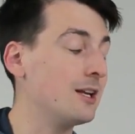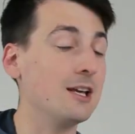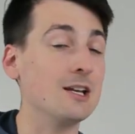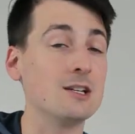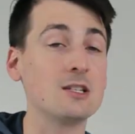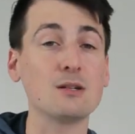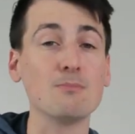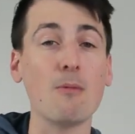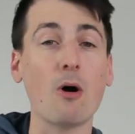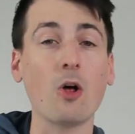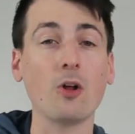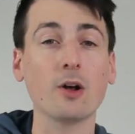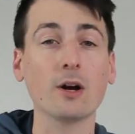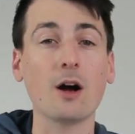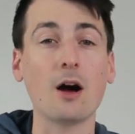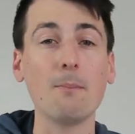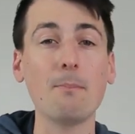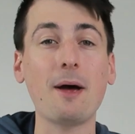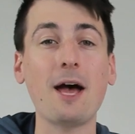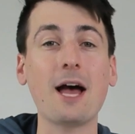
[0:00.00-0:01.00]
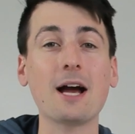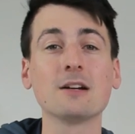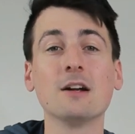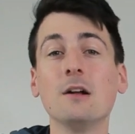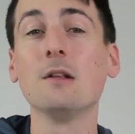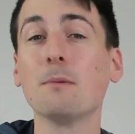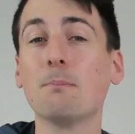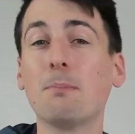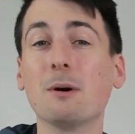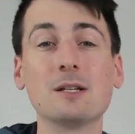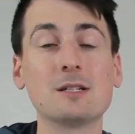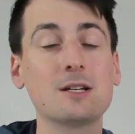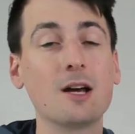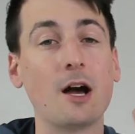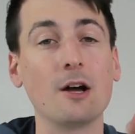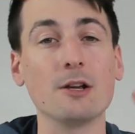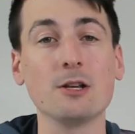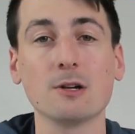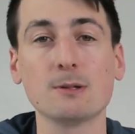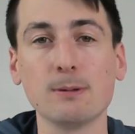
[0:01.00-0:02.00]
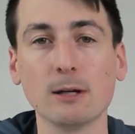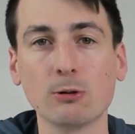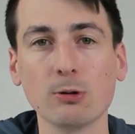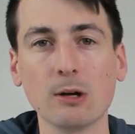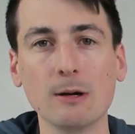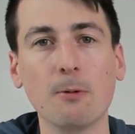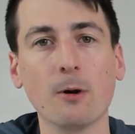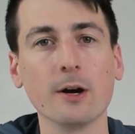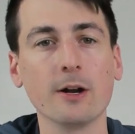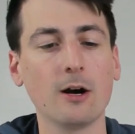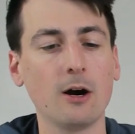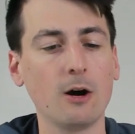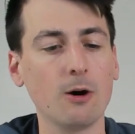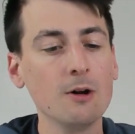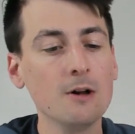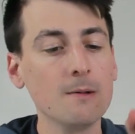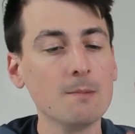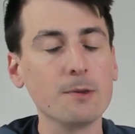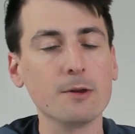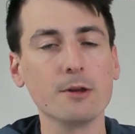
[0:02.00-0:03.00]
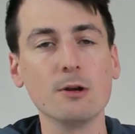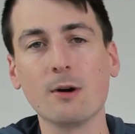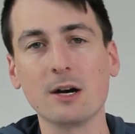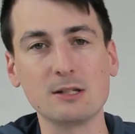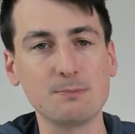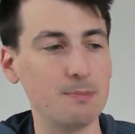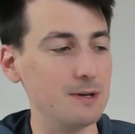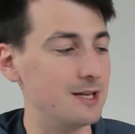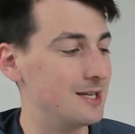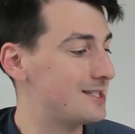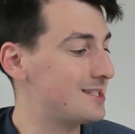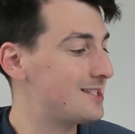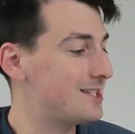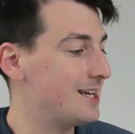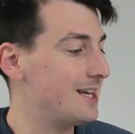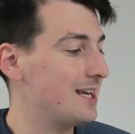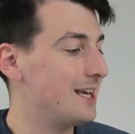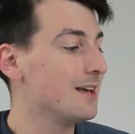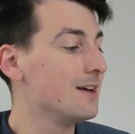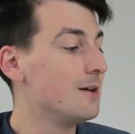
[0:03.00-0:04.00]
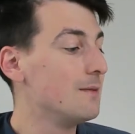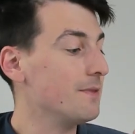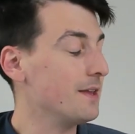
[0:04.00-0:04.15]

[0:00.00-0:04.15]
It's small and compact, but it's got USB 3.0, USB-C.